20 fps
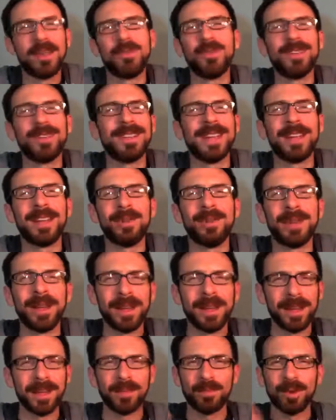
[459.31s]
One day we
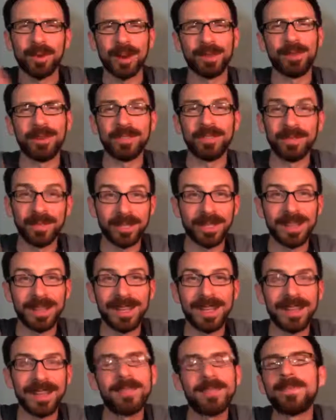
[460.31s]
brought a bunch of
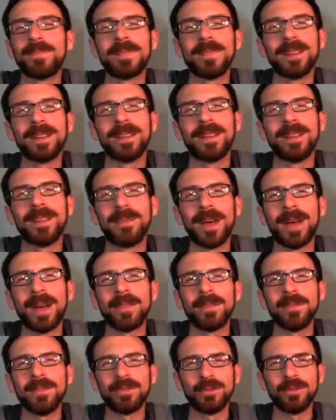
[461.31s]
clay back
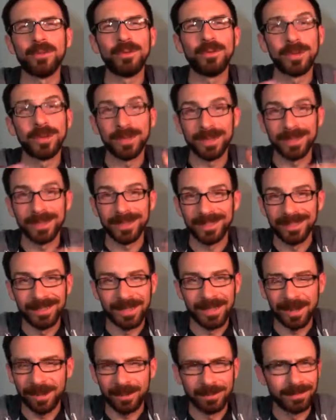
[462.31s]
from school because,
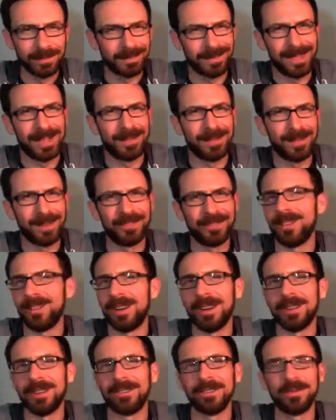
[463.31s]
you know, animation
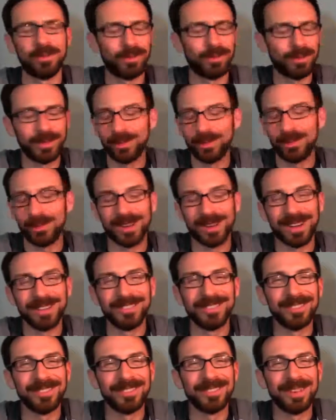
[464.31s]
art school, we do all
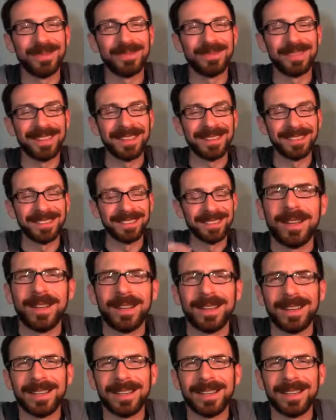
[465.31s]
kinds of just dumb things.